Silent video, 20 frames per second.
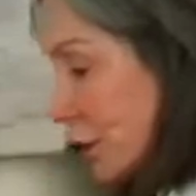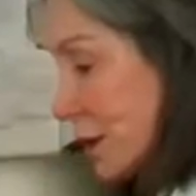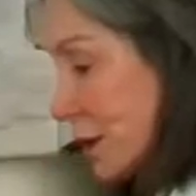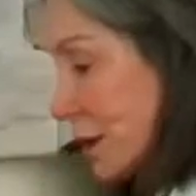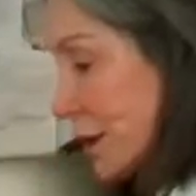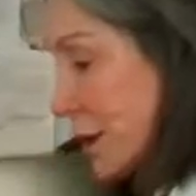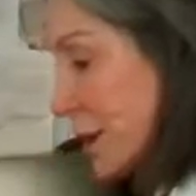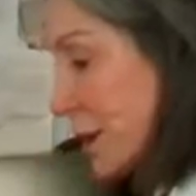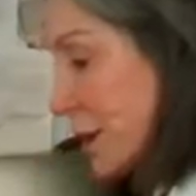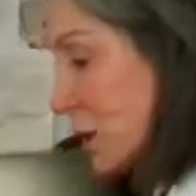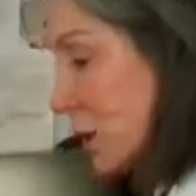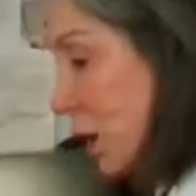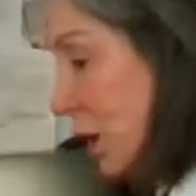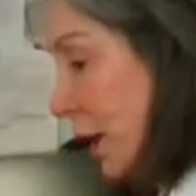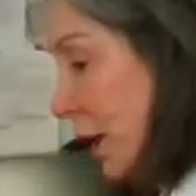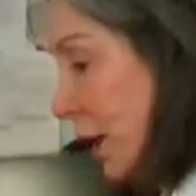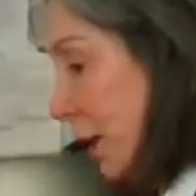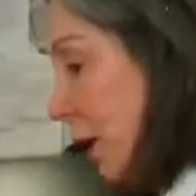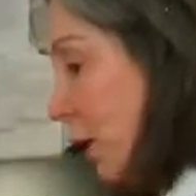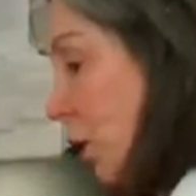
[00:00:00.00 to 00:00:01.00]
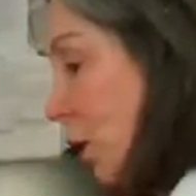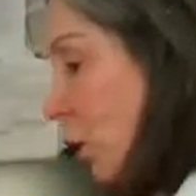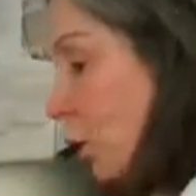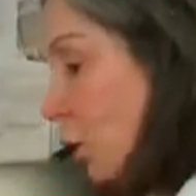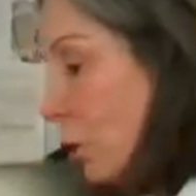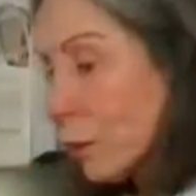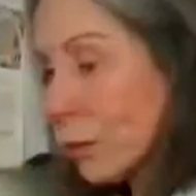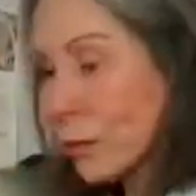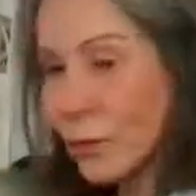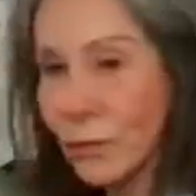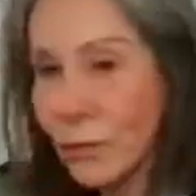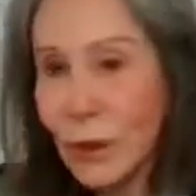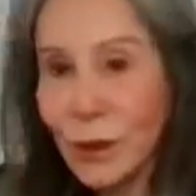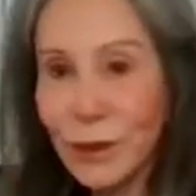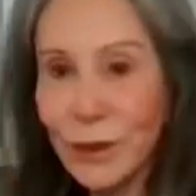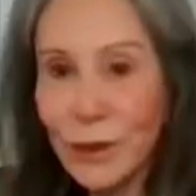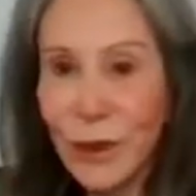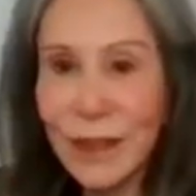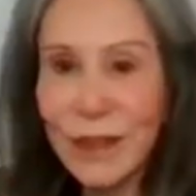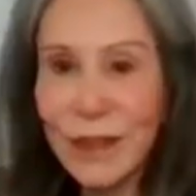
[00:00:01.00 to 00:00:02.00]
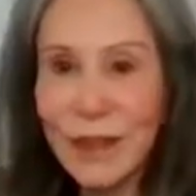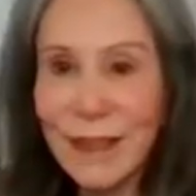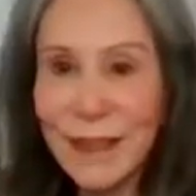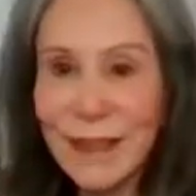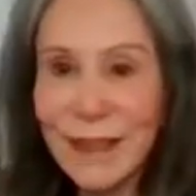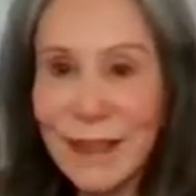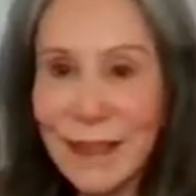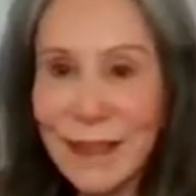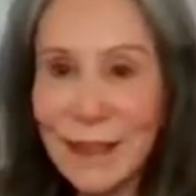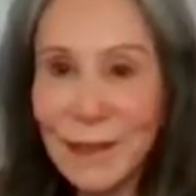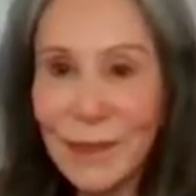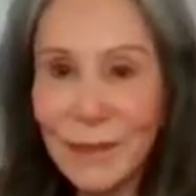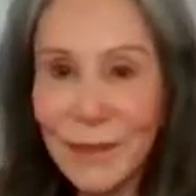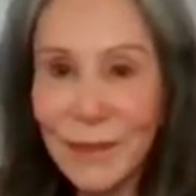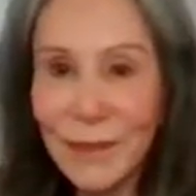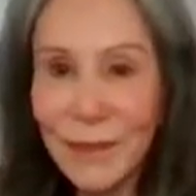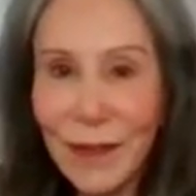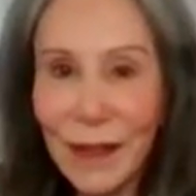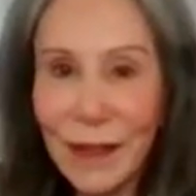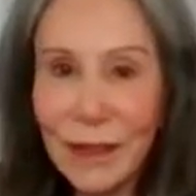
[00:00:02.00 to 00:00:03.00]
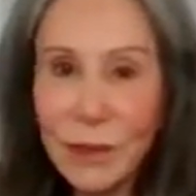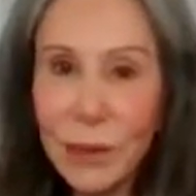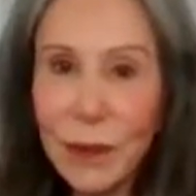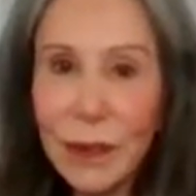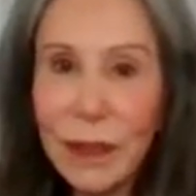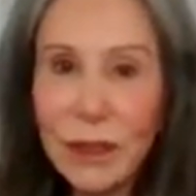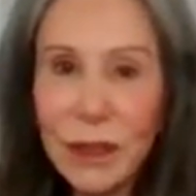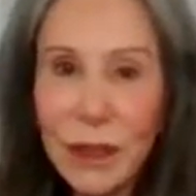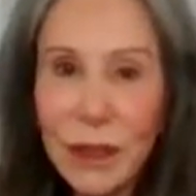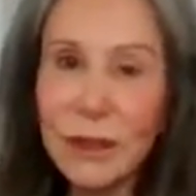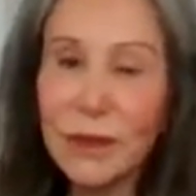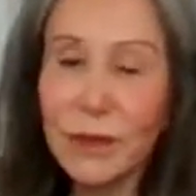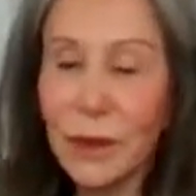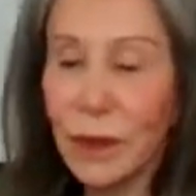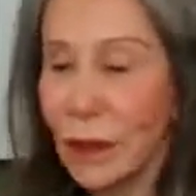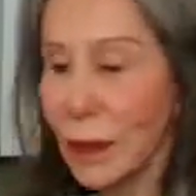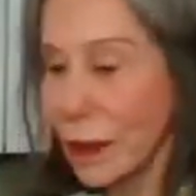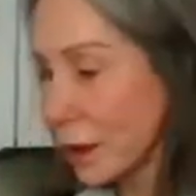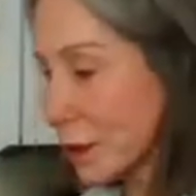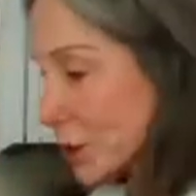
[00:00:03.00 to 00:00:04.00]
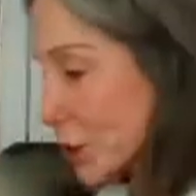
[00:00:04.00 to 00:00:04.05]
so this is not a home filtration system. It's really just for the